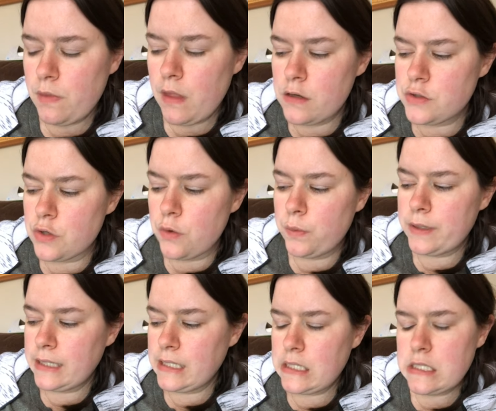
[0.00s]
So when
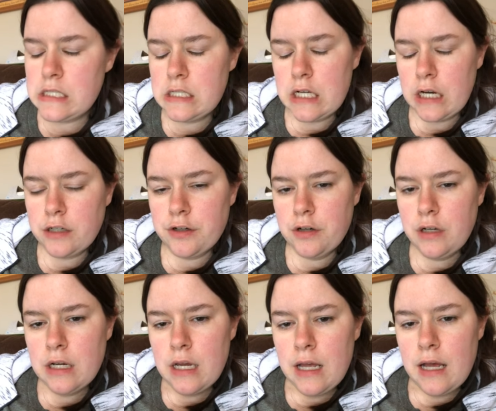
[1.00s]
he is younger,
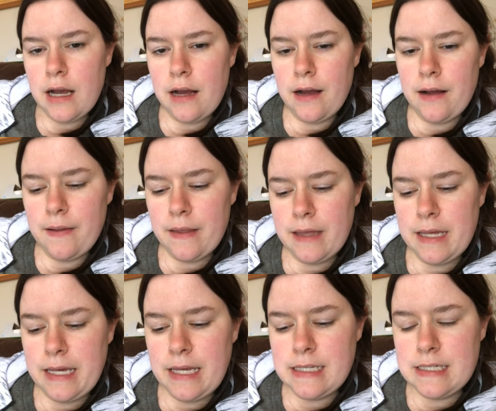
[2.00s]
uh,
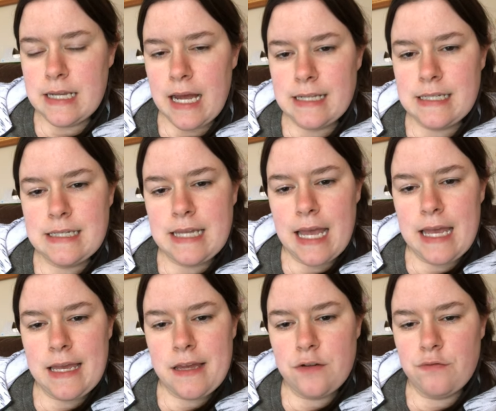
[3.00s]
he does not
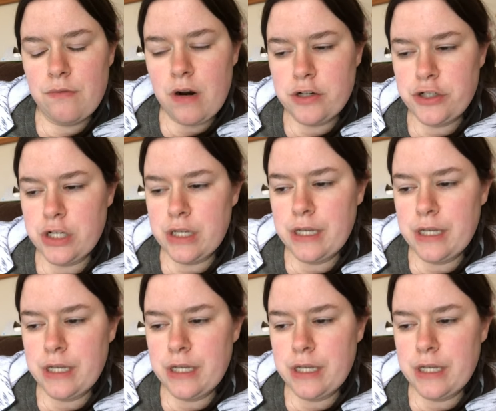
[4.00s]
stay in Russia.